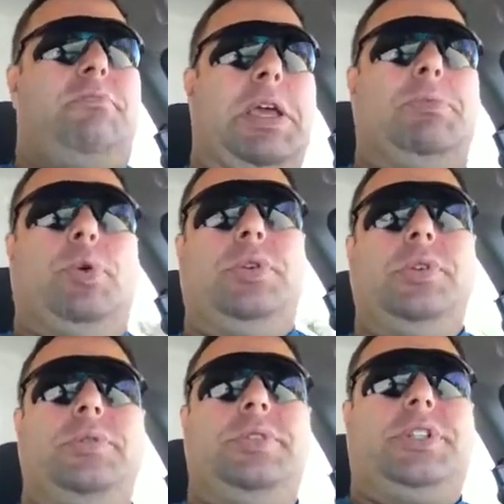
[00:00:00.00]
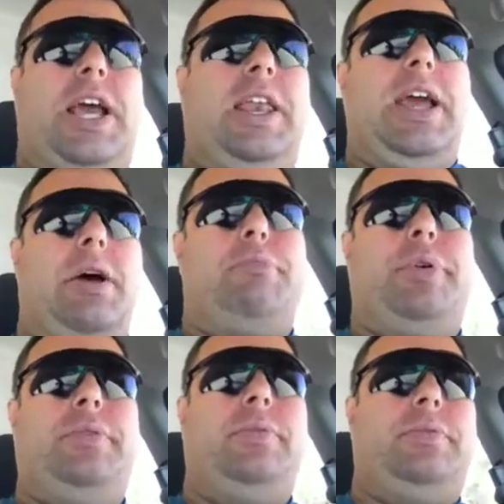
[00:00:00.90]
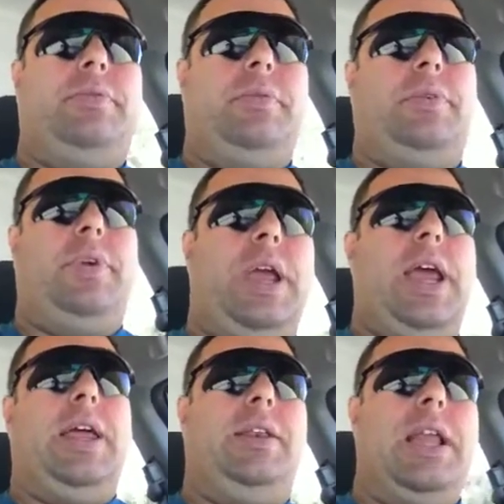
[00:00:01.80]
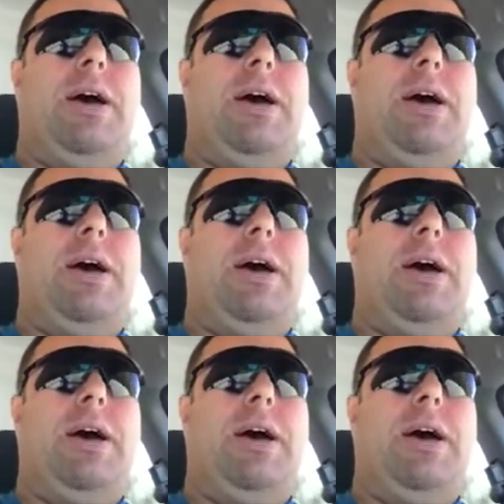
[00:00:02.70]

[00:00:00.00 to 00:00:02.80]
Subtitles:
people standing up and